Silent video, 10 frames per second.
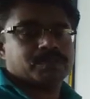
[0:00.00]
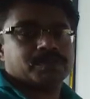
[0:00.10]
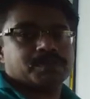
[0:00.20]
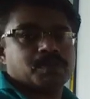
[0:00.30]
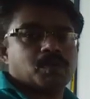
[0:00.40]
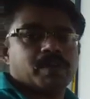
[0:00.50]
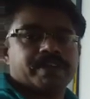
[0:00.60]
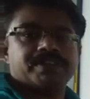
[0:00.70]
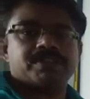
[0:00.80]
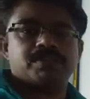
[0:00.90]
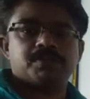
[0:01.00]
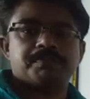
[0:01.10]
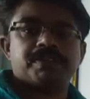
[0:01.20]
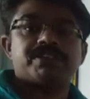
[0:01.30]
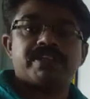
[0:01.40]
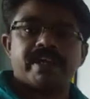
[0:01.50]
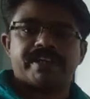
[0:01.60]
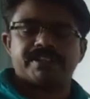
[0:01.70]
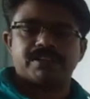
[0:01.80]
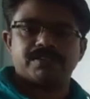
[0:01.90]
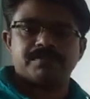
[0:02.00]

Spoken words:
So what is present action?